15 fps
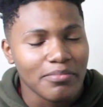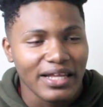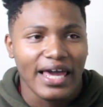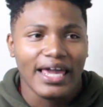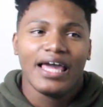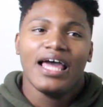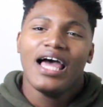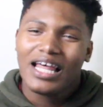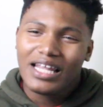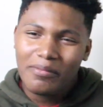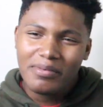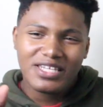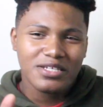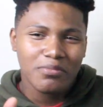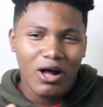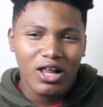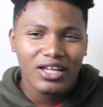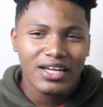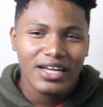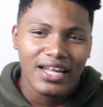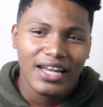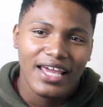but like a little bit
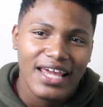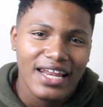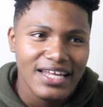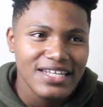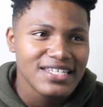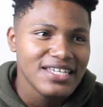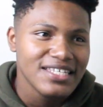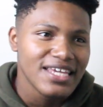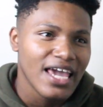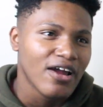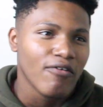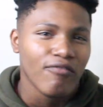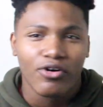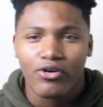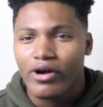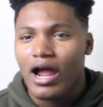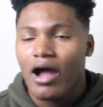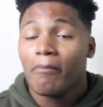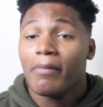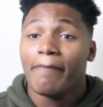smaller than the NXT takeover crowd,